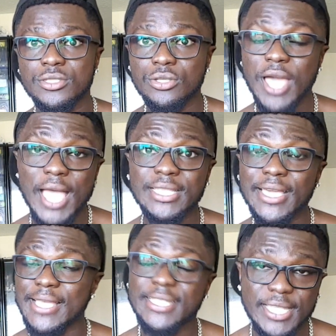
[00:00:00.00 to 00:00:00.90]
So guys,
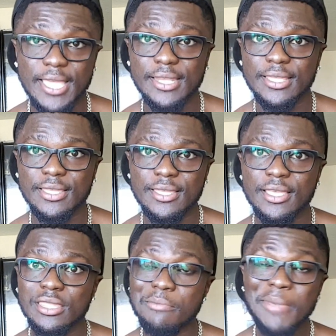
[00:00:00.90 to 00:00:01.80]
like I said,
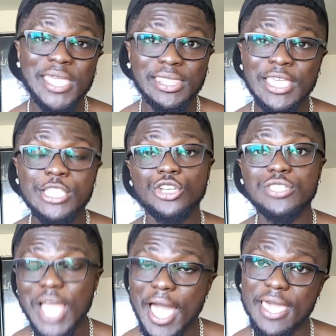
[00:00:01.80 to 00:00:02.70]
the main thing is your
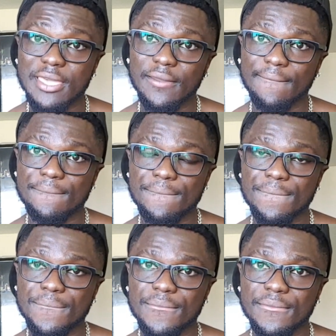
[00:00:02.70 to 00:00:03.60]
diet.
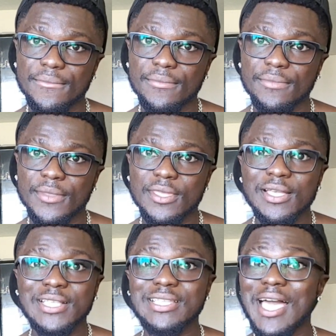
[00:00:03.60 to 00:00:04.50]

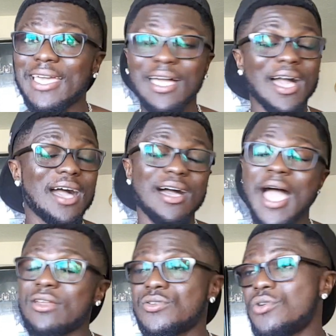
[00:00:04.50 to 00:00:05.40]
Because
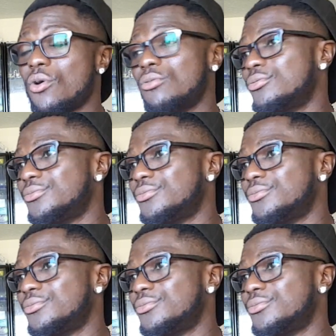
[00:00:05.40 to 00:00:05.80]
I don't know.